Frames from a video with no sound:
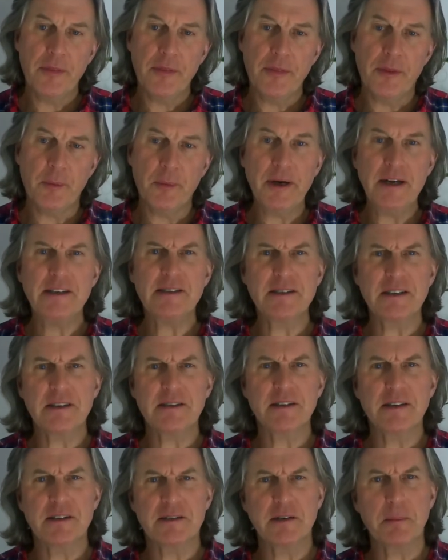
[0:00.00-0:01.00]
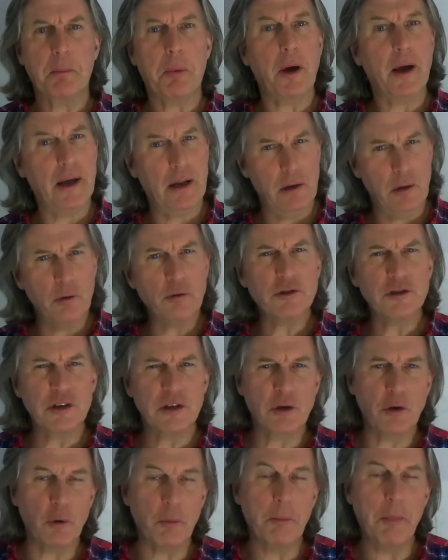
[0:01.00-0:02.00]
the reason that there's a
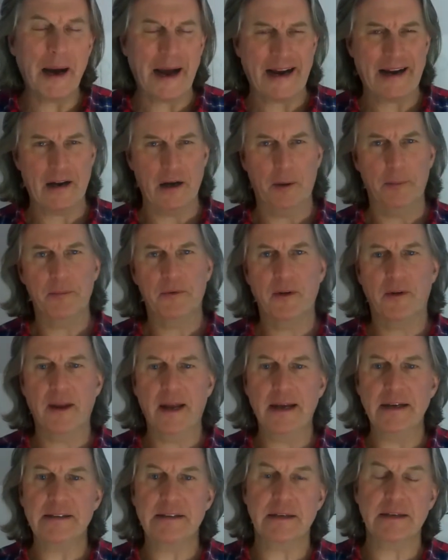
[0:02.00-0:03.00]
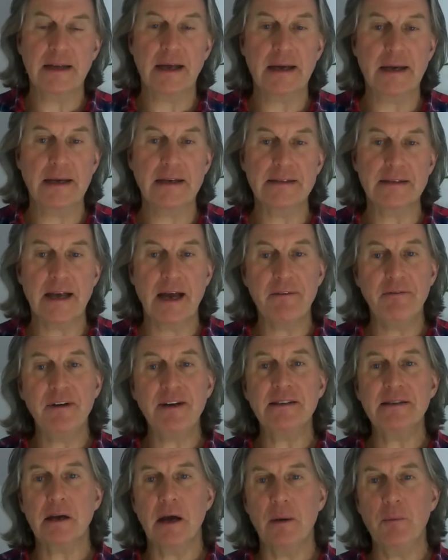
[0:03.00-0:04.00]
biological backup to this, and that is
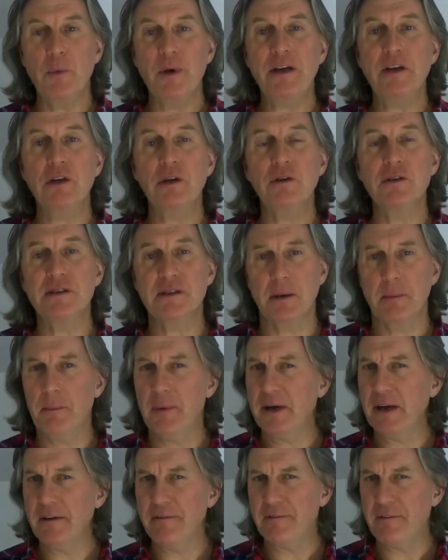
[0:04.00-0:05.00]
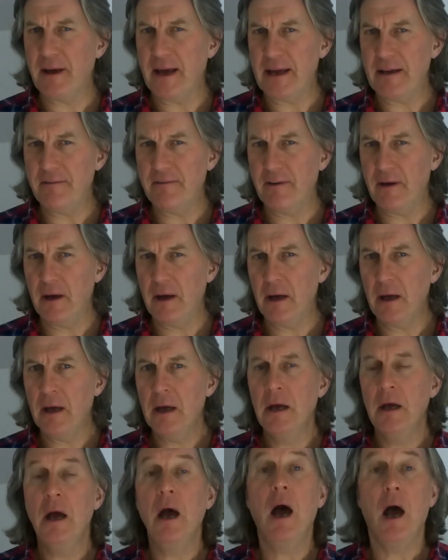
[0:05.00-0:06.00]
every time we do somebody a favour
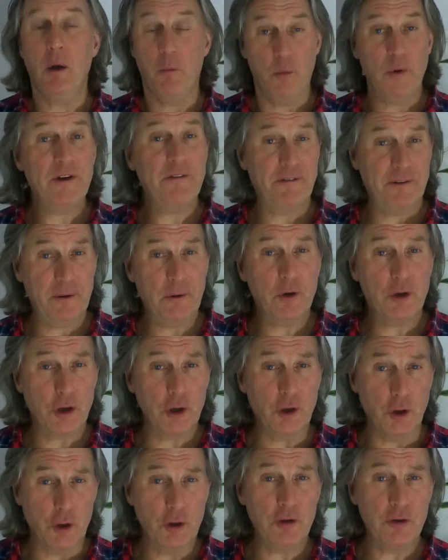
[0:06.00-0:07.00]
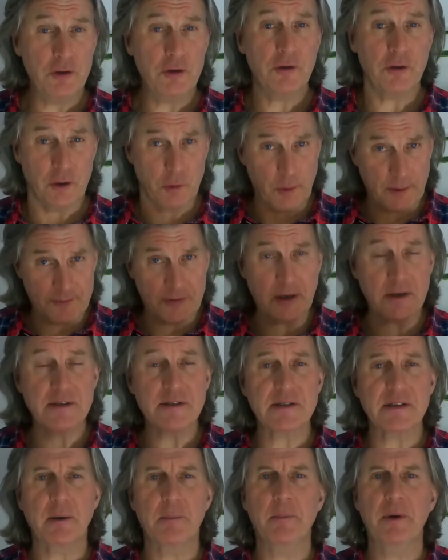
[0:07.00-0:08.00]
and we feel good that we've
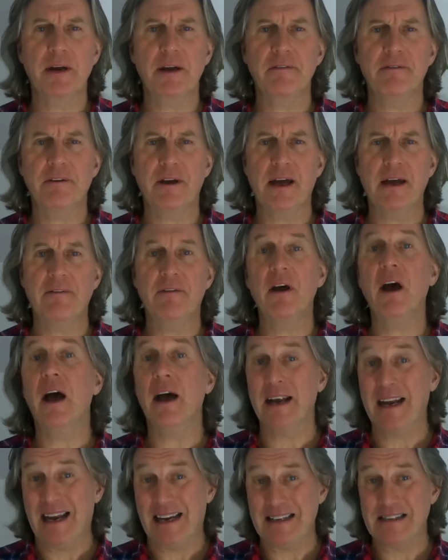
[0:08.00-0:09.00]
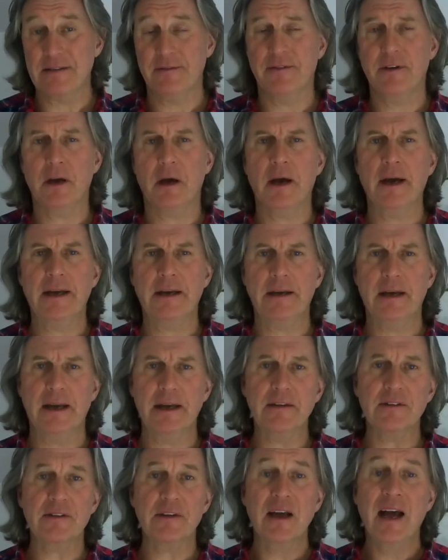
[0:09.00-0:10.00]
done somebody a favour, an act of
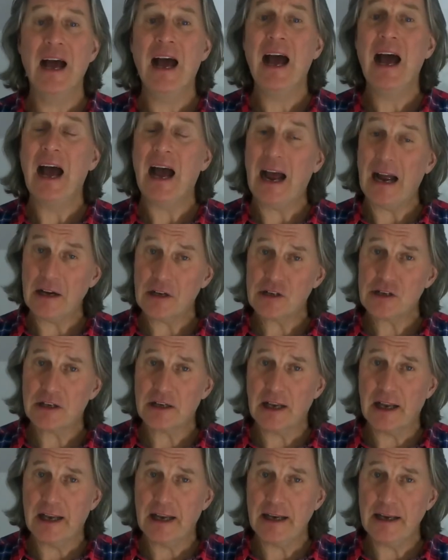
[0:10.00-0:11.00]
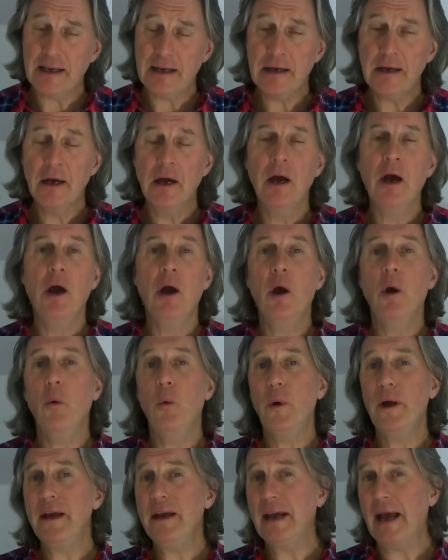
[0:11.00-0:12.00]
kindness, actually
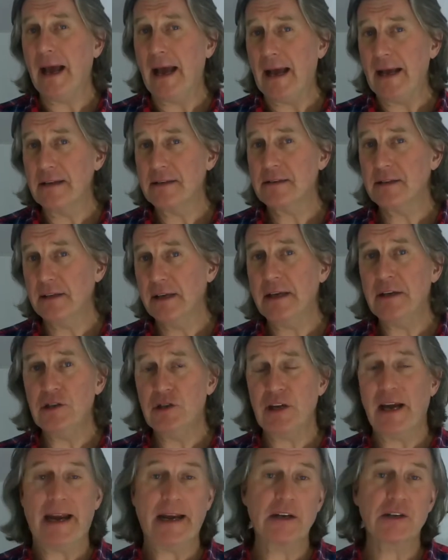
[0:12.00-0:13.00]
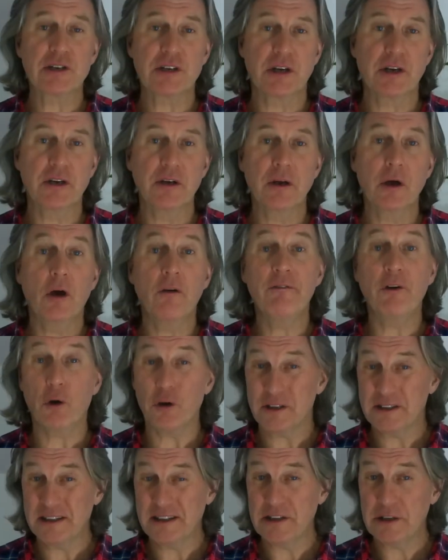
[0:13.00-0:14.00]
we get an injection of
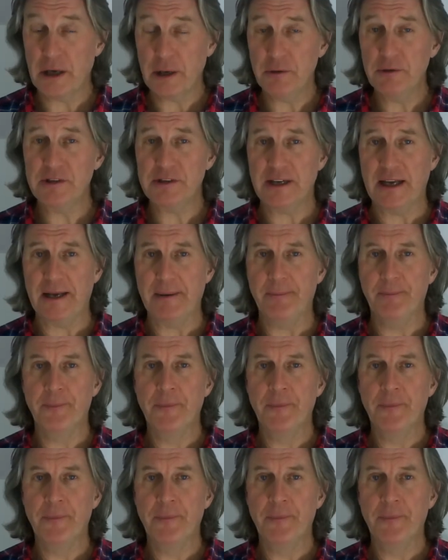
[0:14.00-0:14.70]
oxytocin,